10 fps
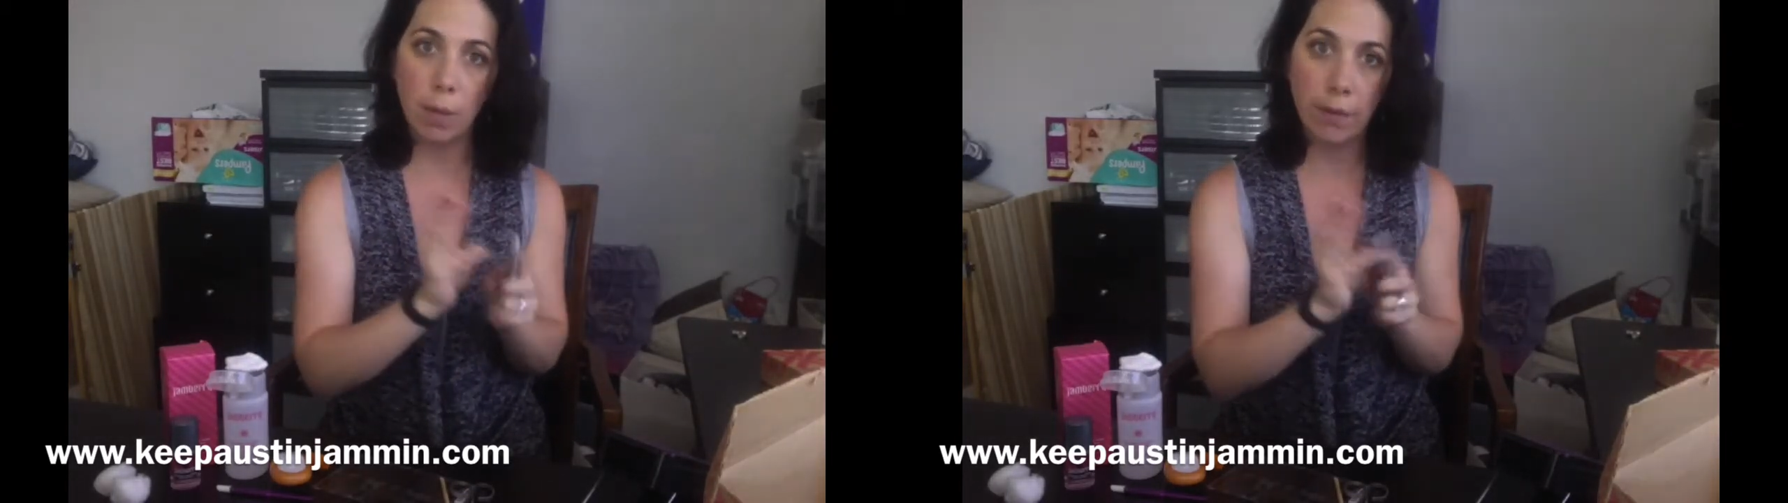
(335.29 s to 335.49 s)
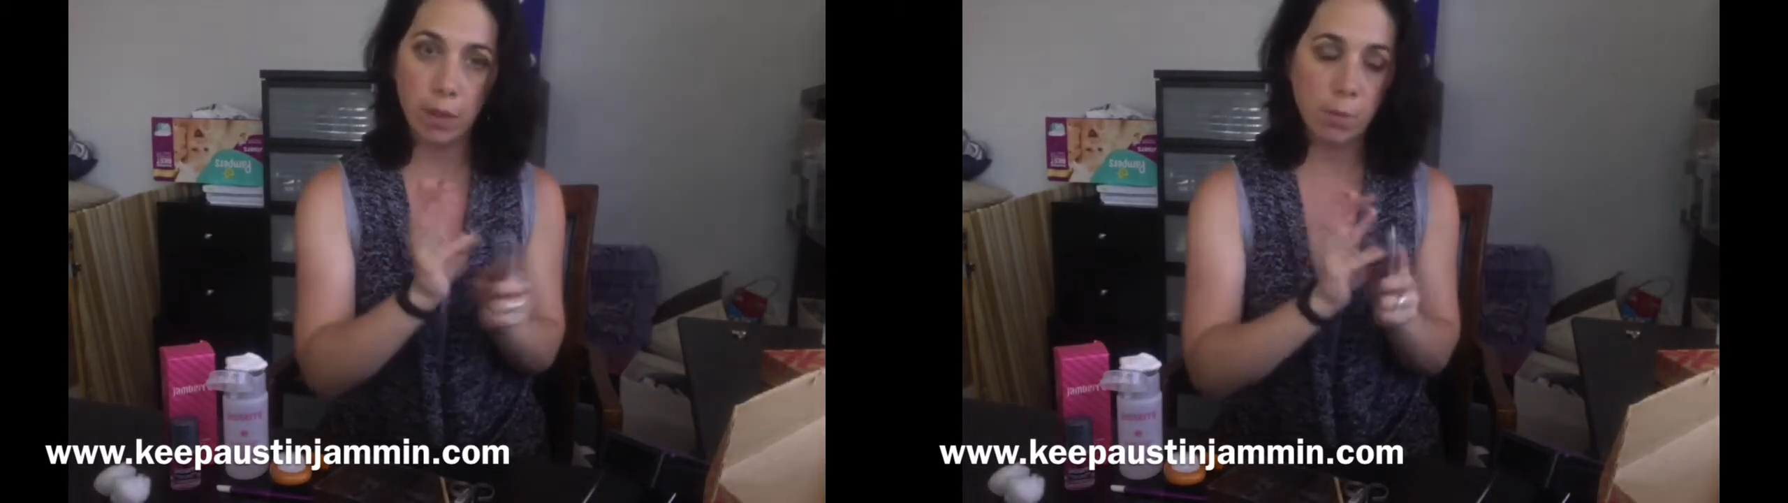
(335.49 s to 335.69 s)

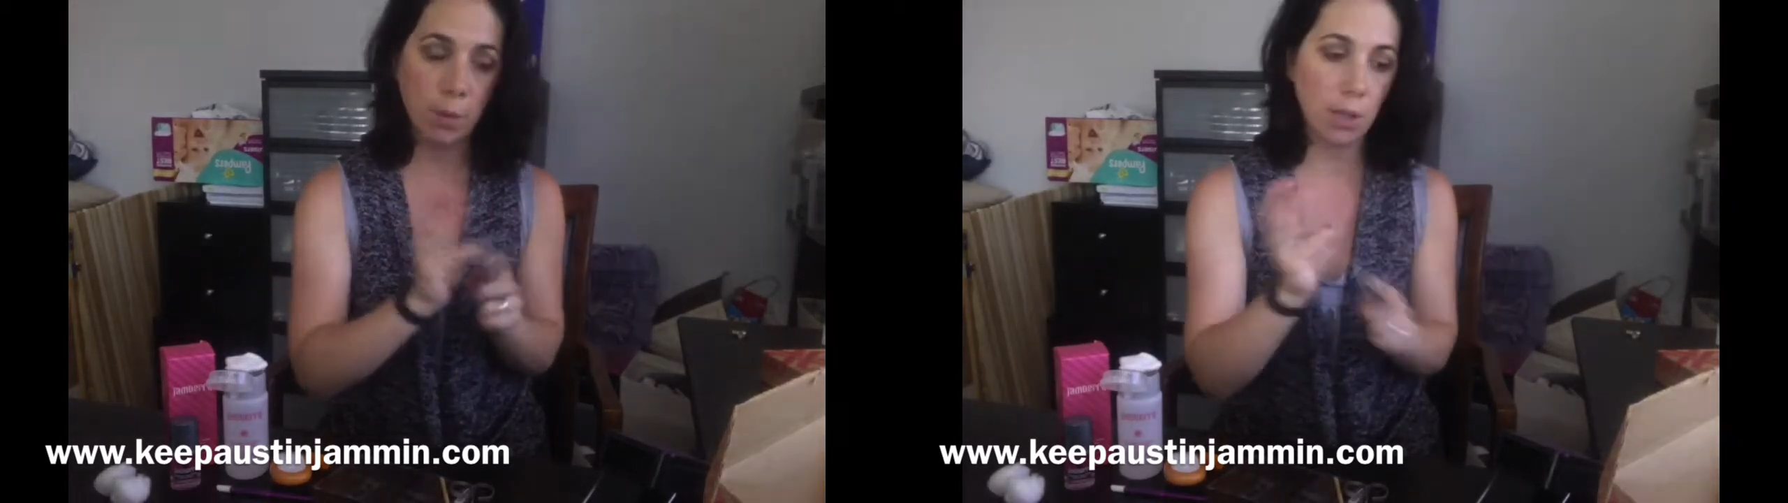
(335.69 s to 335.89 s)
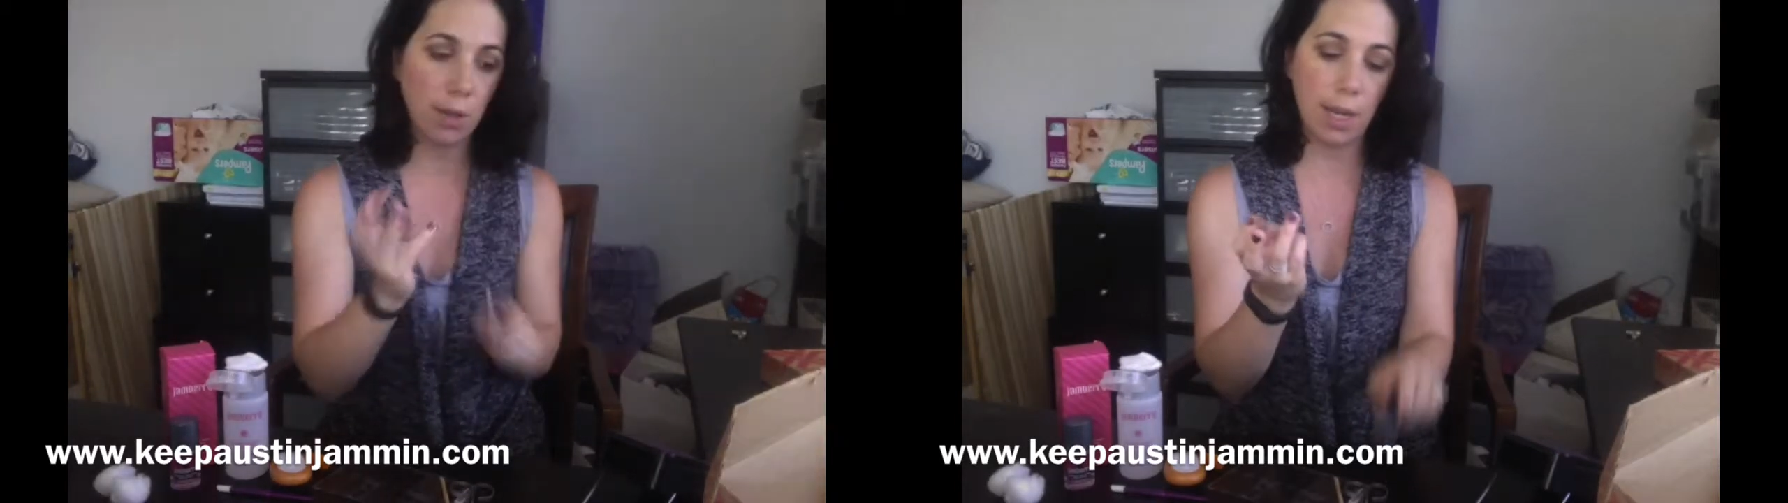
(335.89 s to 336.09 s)
whatever you
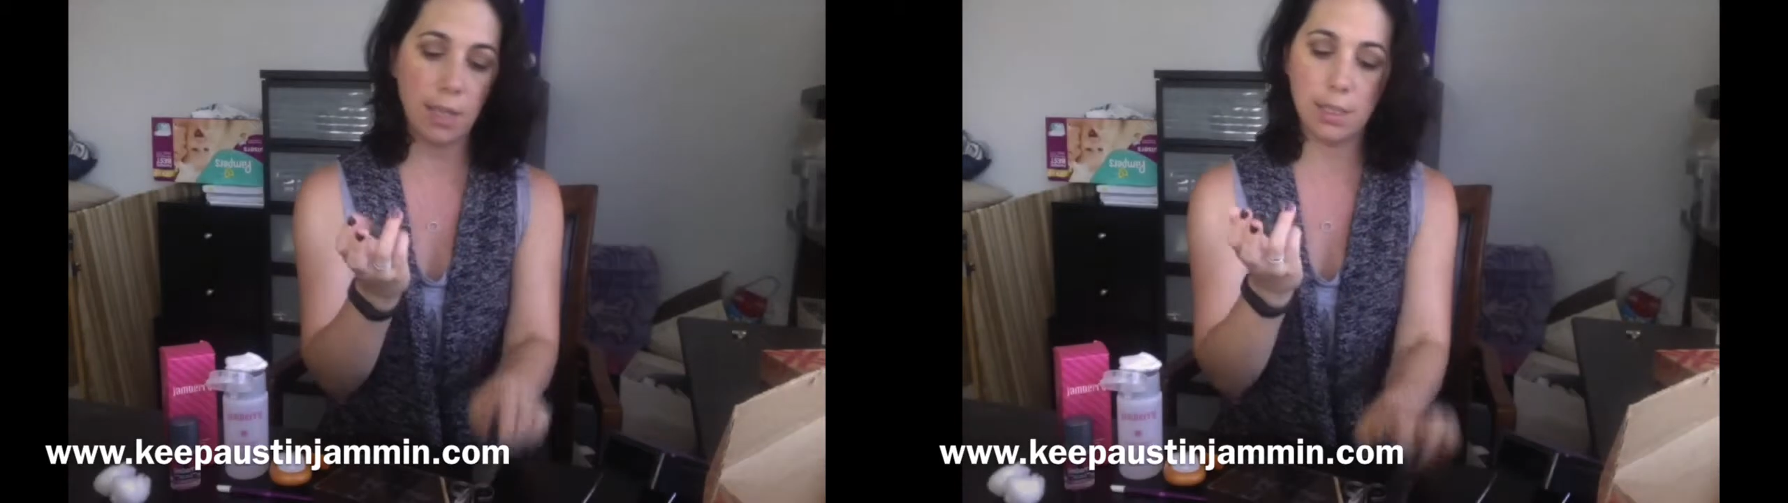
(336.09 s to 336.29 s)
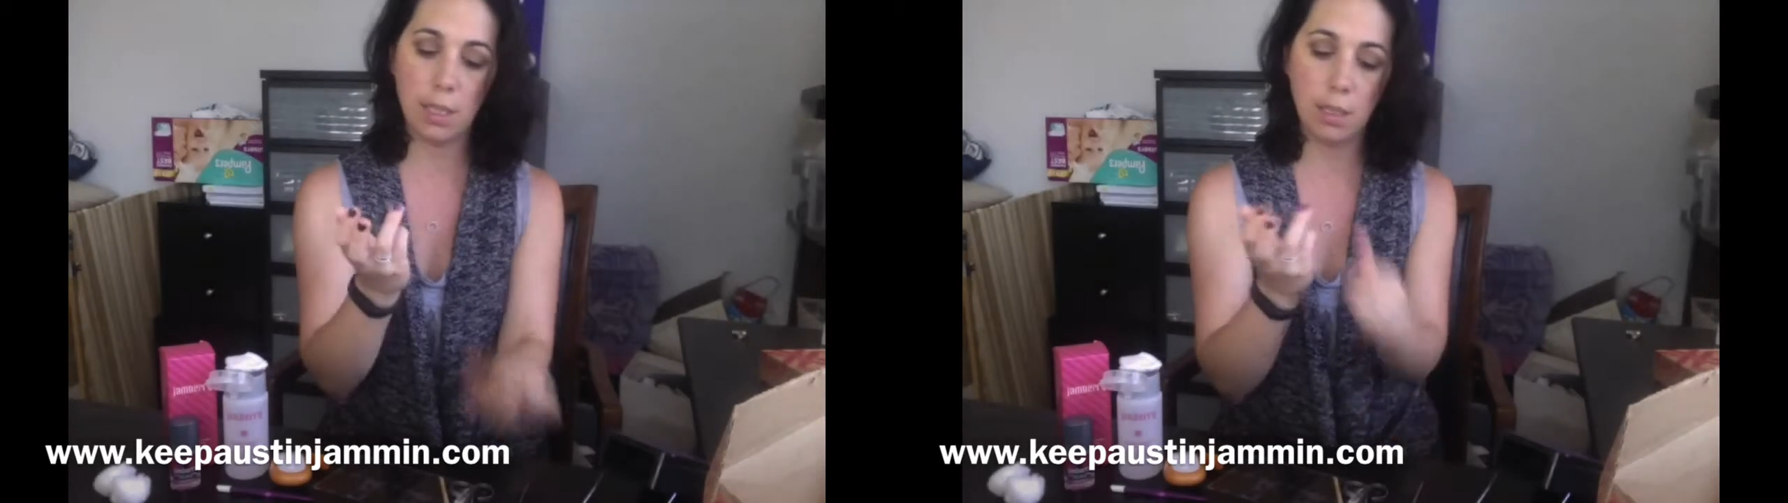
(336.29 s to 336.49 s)
put your hands